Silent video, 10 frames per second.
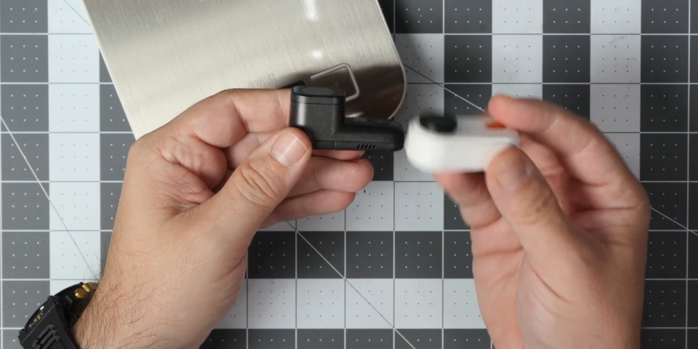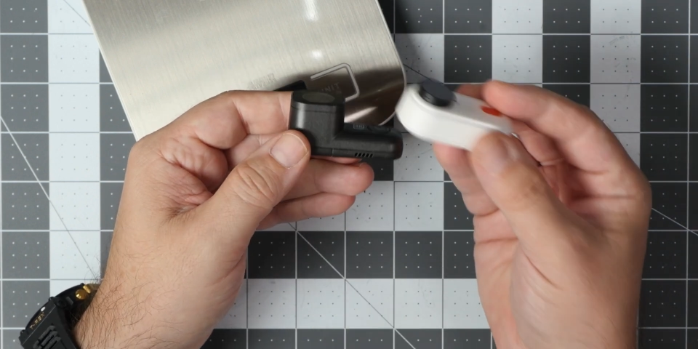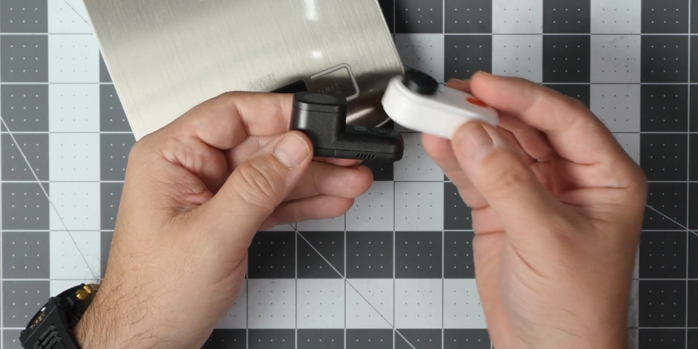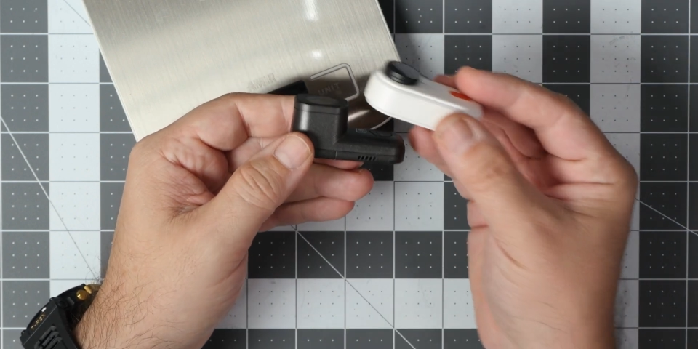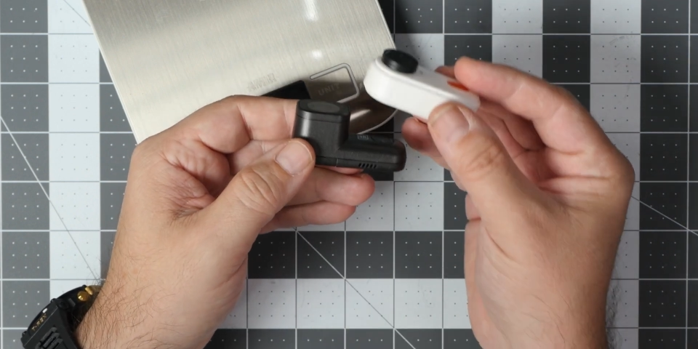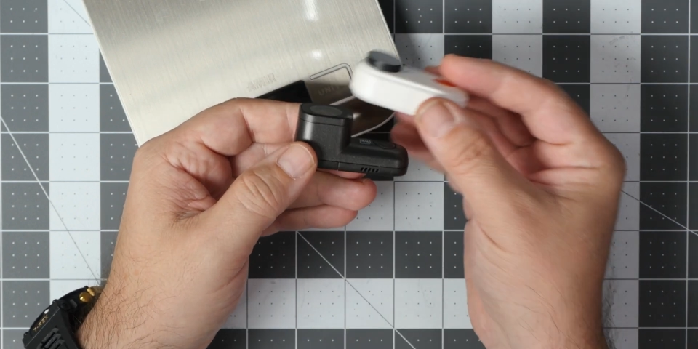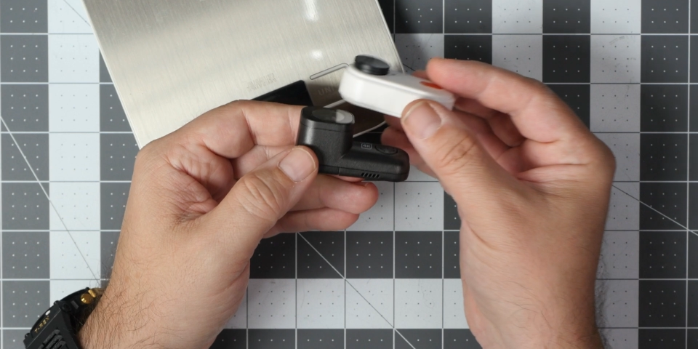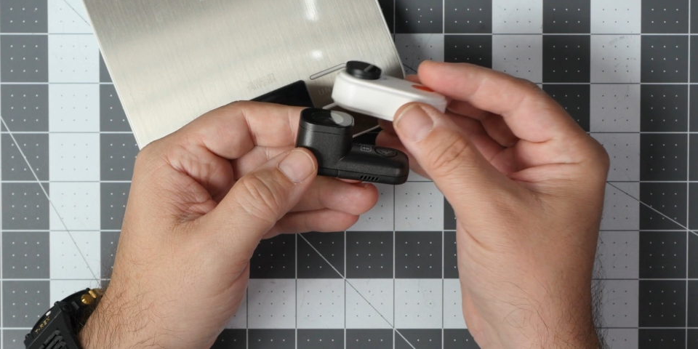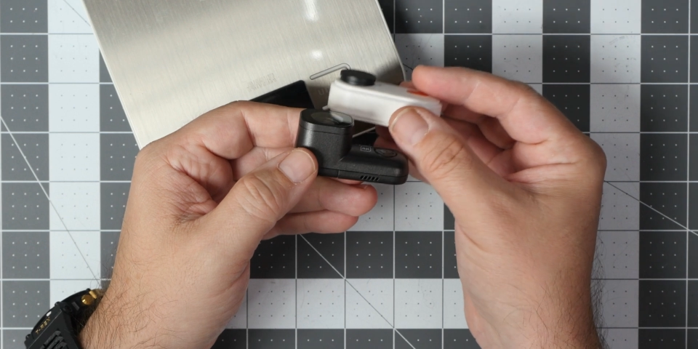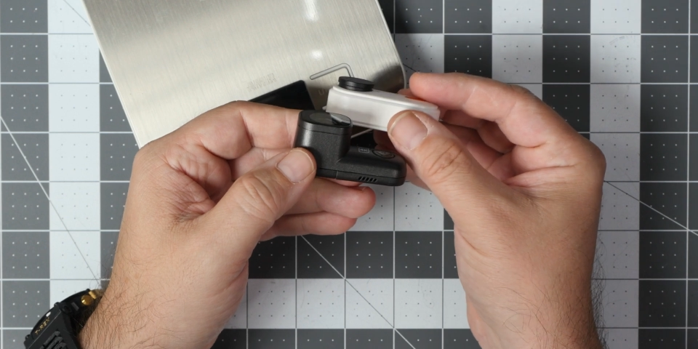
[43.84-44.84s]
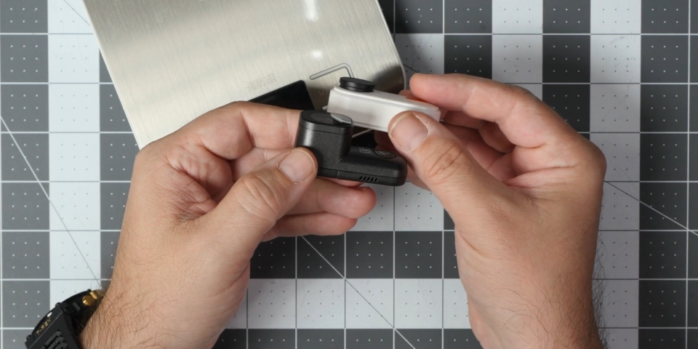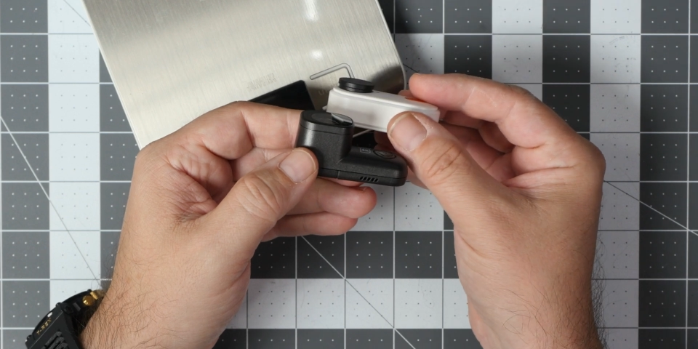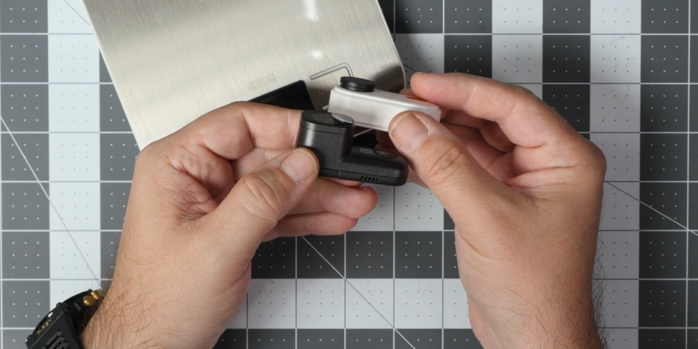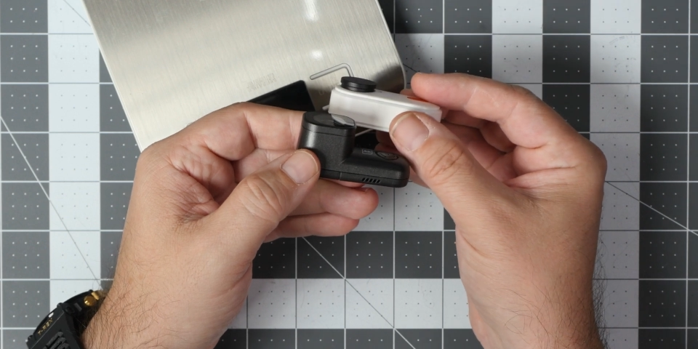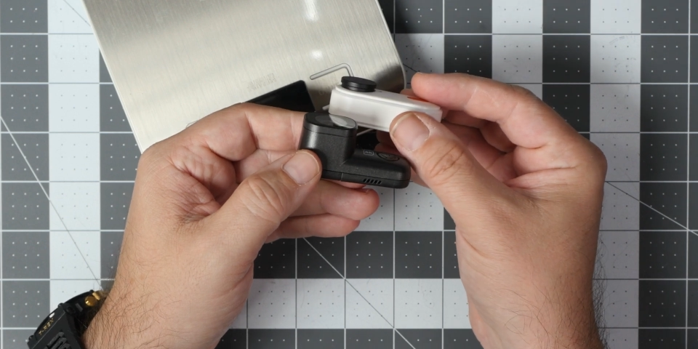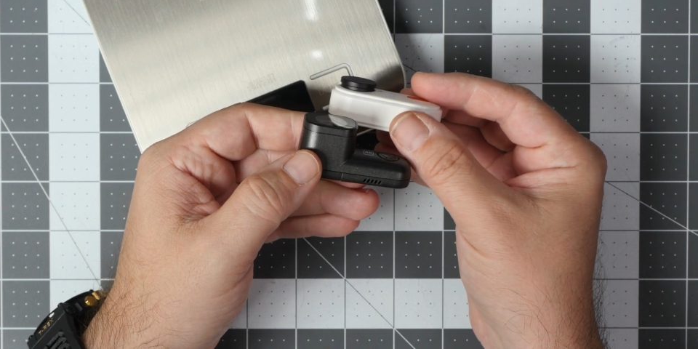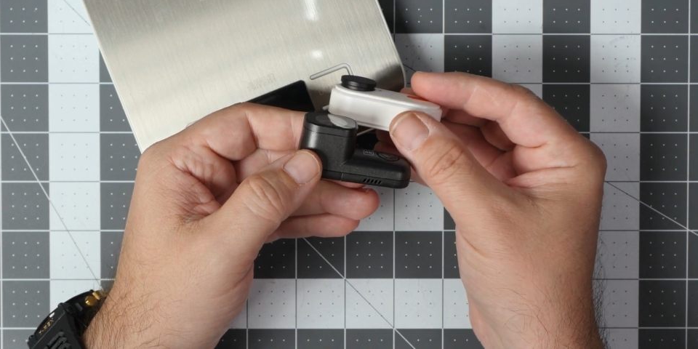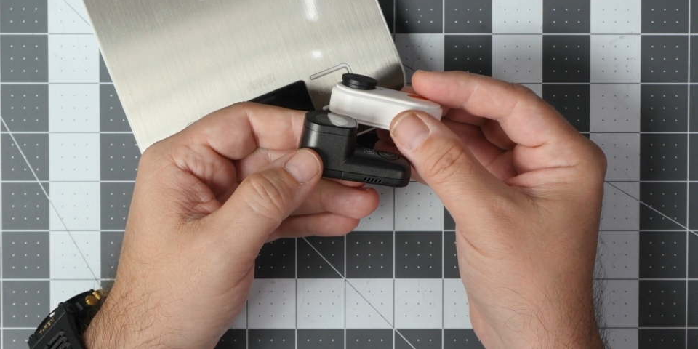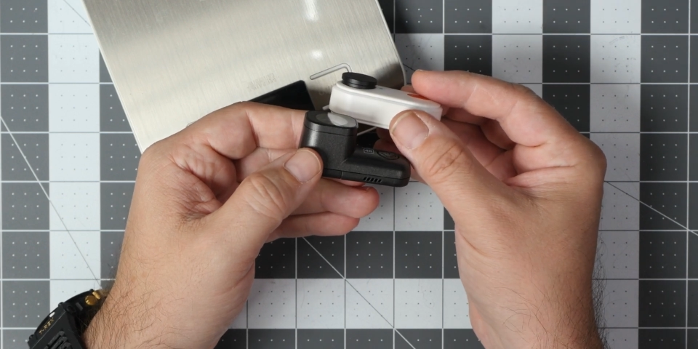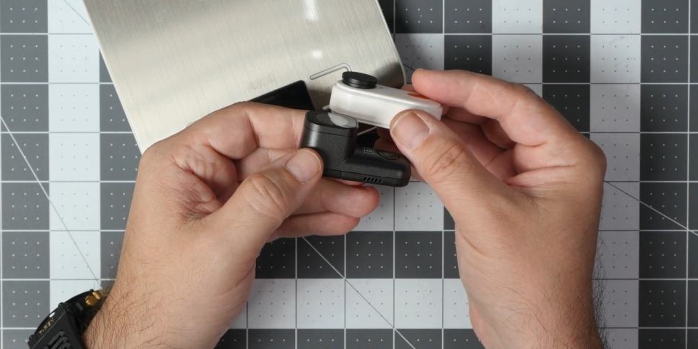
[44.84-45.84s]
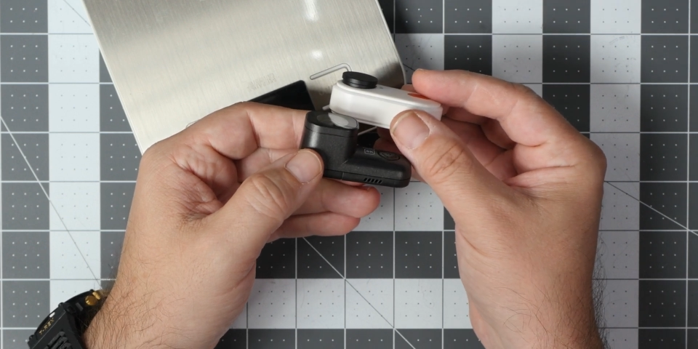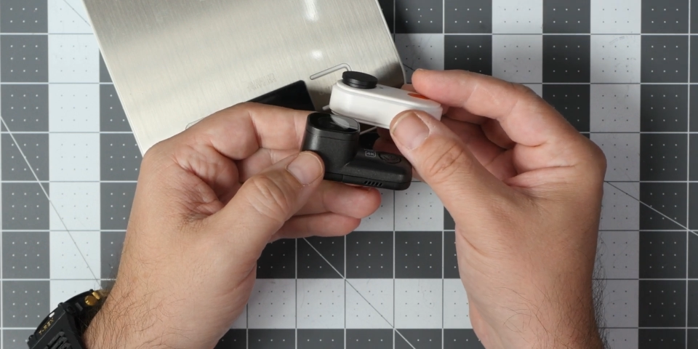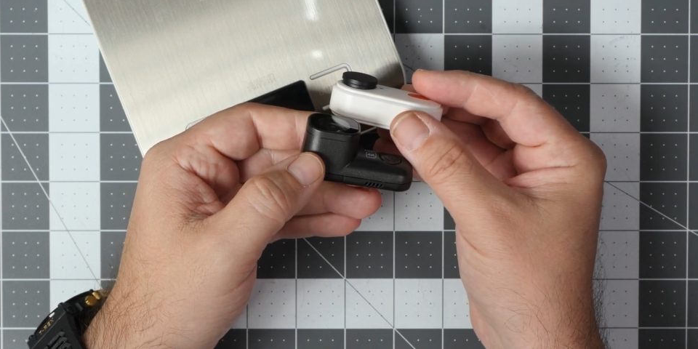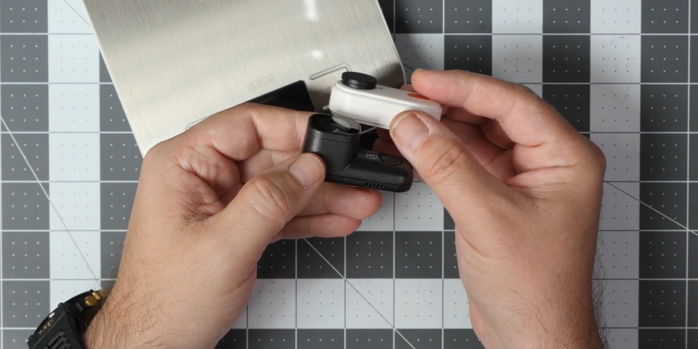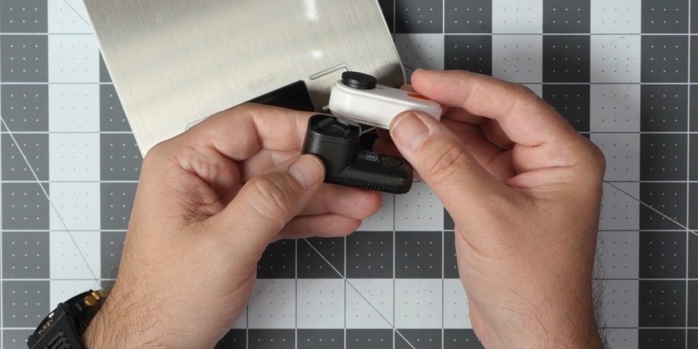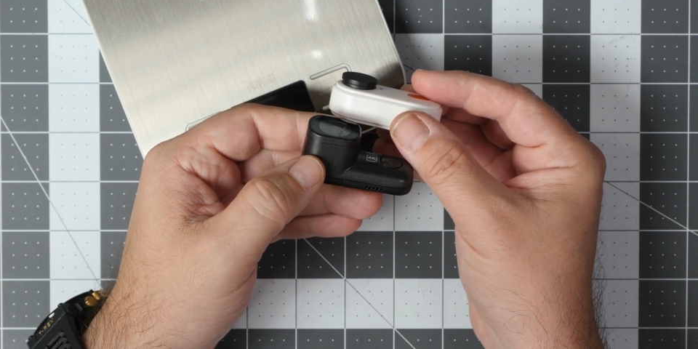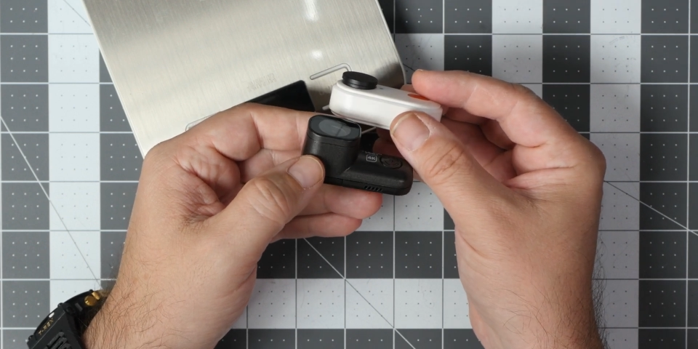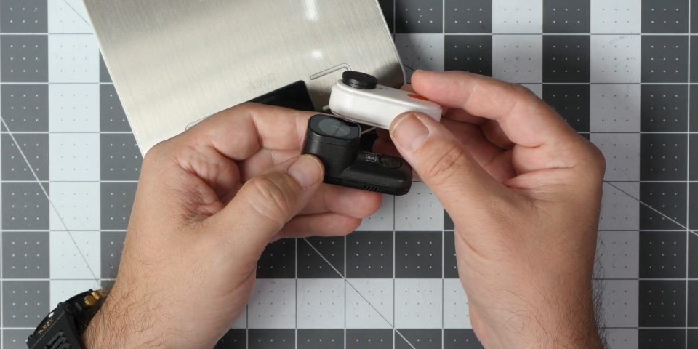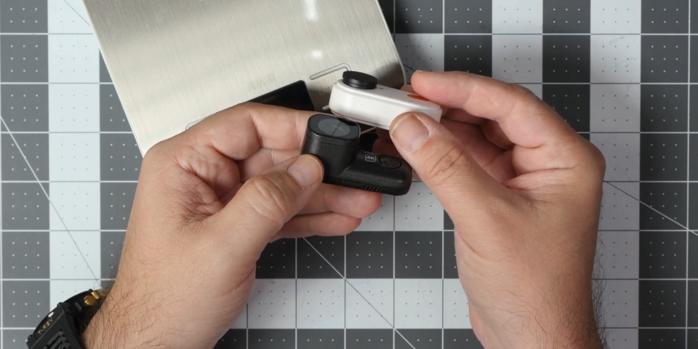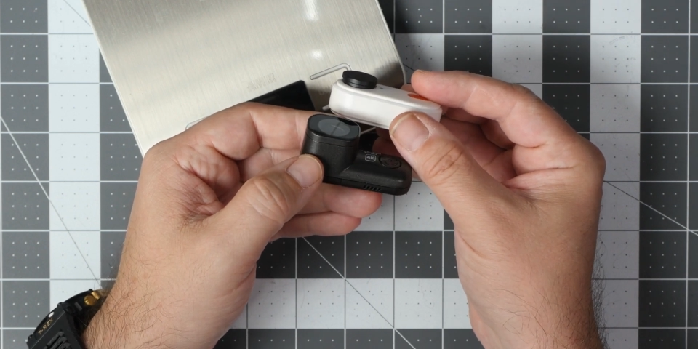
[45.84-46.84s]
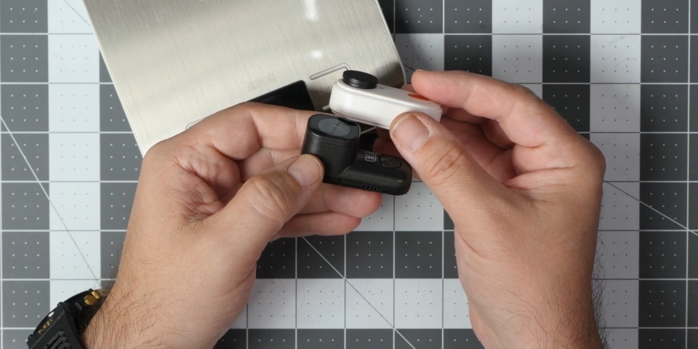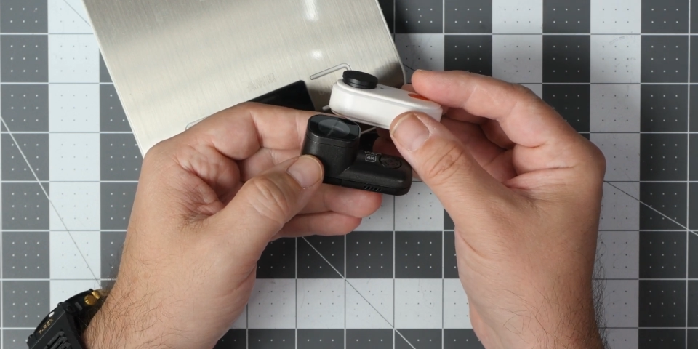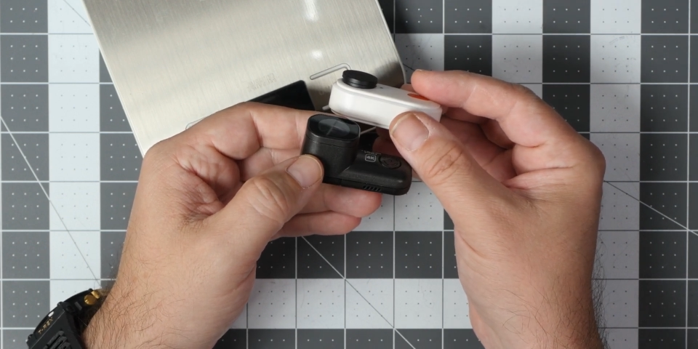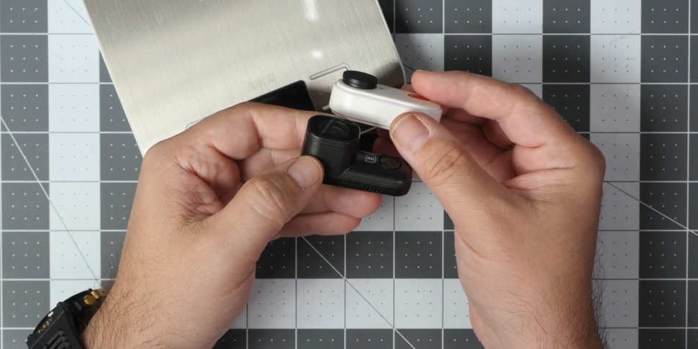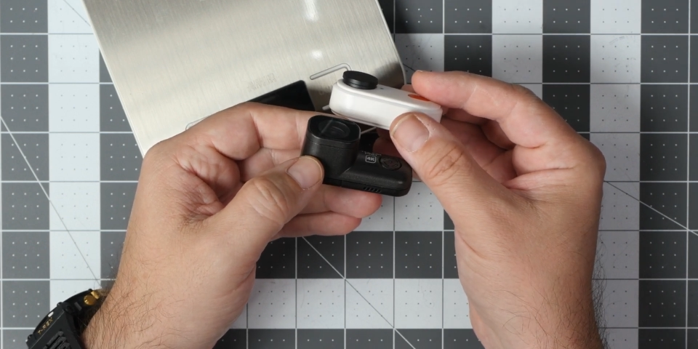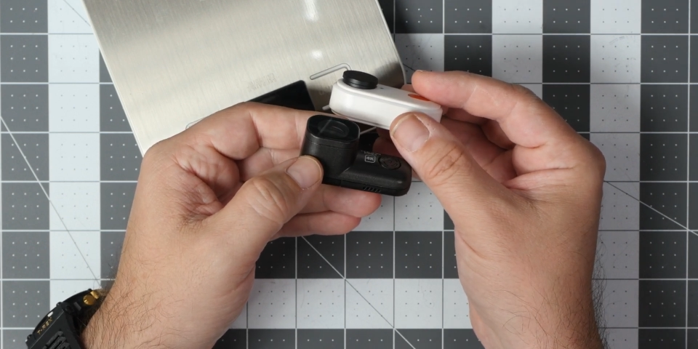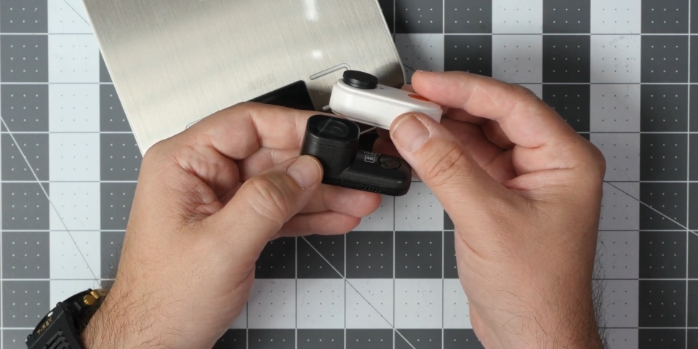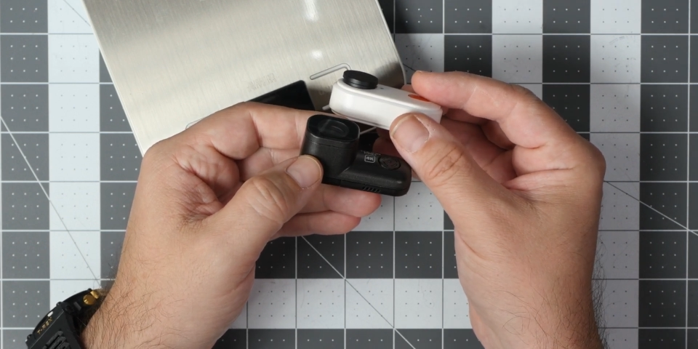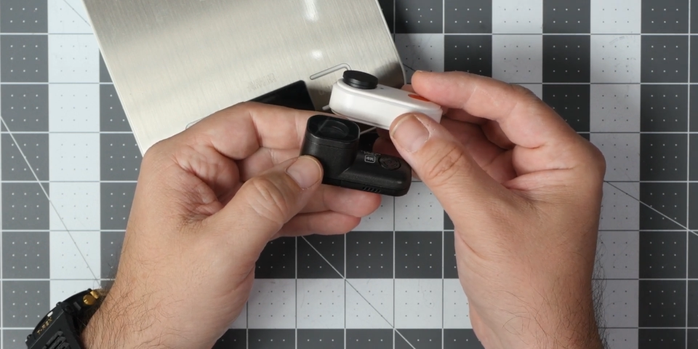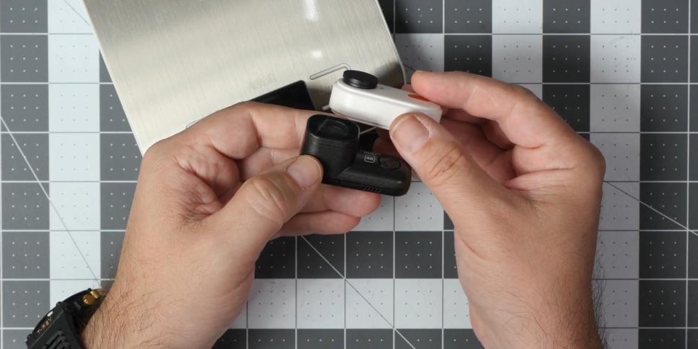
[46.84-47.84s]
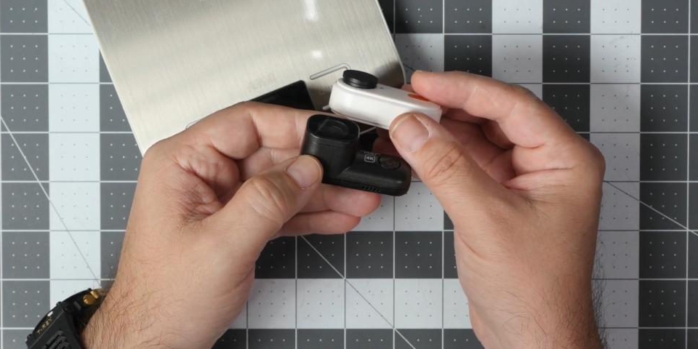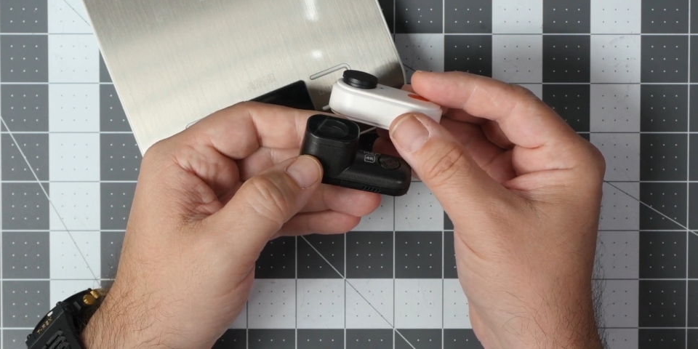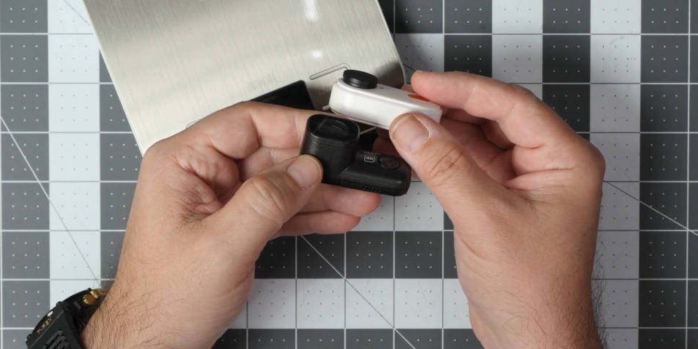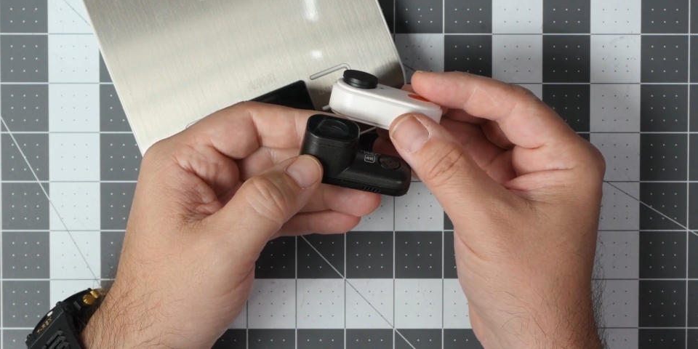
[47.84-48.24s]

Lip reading: (no speaker visible)